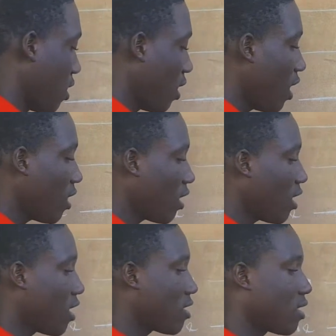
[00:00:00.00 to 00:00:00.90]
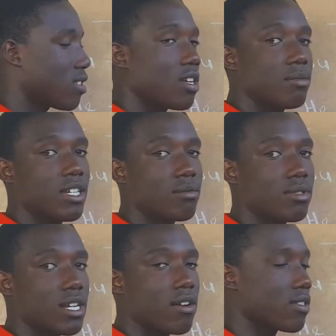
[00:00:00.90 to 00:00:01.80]
It is the subject
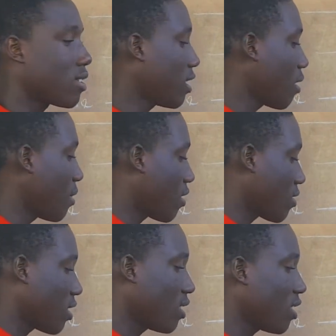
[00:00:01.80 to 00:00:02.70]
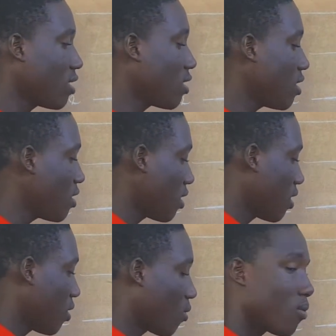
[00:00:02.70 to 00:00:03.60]
pronouns. And I make a sentences
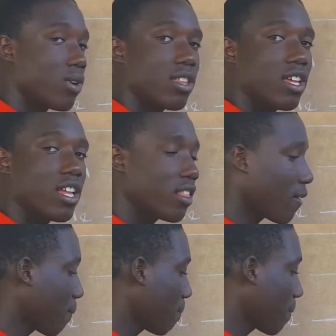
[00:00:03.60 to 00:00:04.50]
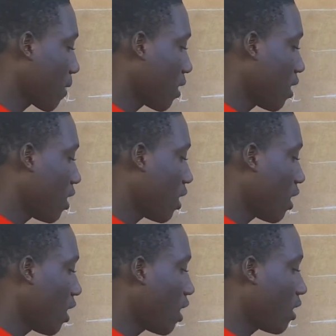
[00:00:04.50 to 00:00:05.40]
with it.
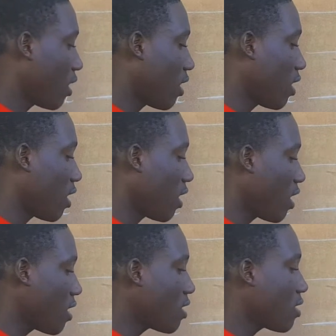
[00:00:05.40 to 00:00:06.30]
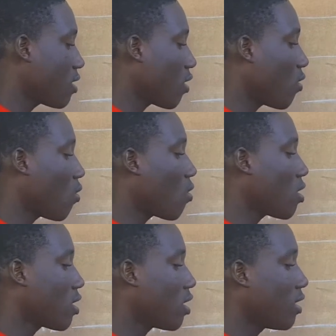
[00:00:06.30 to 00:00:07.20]
It is
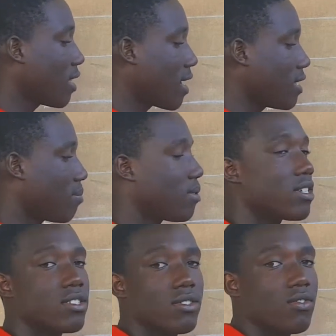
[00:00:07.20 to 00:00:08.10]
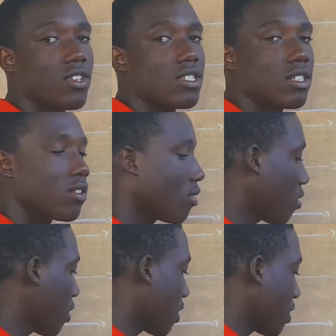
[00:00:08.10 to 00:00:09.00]
a nice place to visit.
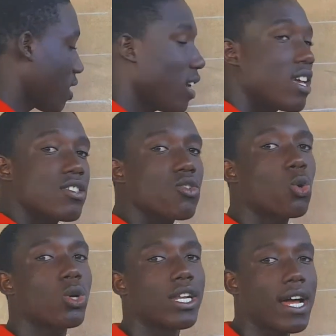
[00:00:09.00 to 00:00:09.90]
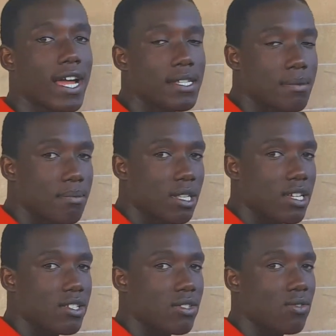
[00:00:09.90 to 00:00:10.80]
Or you can say it's a nice
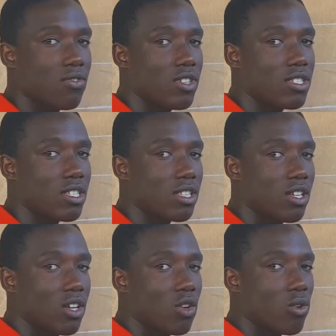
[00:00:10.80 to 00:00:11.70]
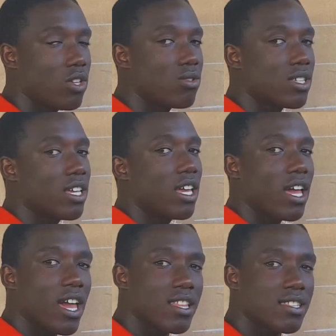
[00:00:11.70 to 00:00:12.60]
place to visit. When you say
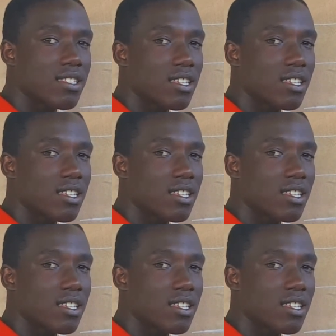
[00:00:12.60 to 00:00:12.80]
it